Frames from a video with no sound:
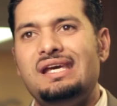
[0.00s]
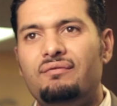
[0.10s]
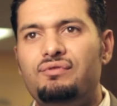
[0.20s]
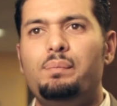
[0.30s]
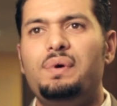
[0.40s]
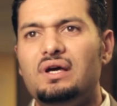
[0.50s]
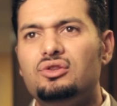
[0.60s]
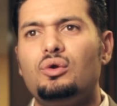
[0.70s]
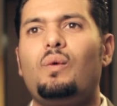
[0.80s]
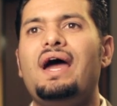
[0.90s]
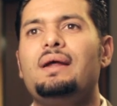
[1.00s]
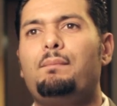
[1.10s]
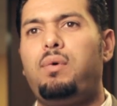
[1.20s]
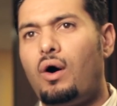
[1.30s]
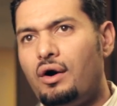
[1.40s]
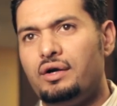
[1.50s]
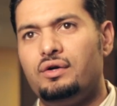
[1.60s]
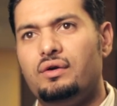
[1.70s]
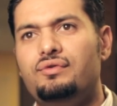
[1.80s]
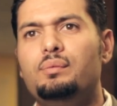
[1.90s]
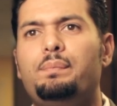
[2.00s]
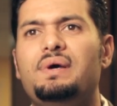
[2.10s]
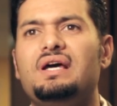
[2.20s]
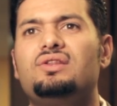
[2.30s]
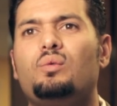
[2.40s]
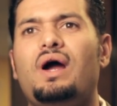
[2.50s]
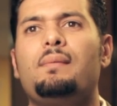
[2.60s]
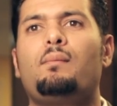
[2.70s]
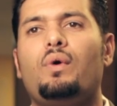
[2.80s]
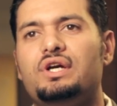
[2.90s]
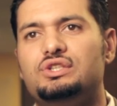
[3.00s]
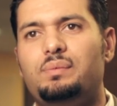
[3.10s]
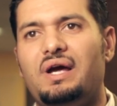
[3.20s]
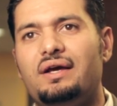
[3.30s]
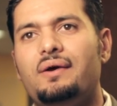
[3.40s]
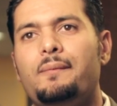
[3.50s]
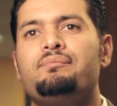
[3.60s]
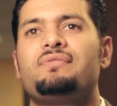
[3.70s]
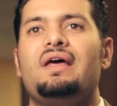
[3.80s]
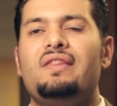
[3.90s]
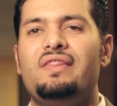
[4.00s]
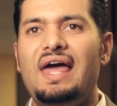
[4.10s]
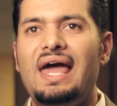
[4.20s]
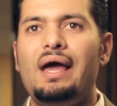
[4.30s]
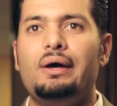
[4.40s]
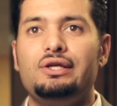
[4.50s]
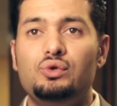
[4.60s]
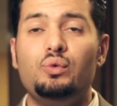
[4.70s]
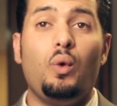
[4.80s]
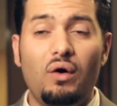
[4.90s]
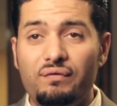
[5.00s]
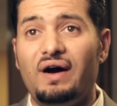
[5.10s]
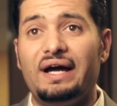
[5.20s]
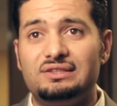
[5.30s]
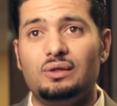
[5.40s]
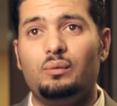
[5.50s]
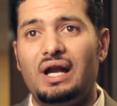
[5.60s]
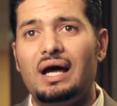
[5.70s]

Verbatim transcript: If you pick the right partner, if you pick the right mortgage bank, they you will find someone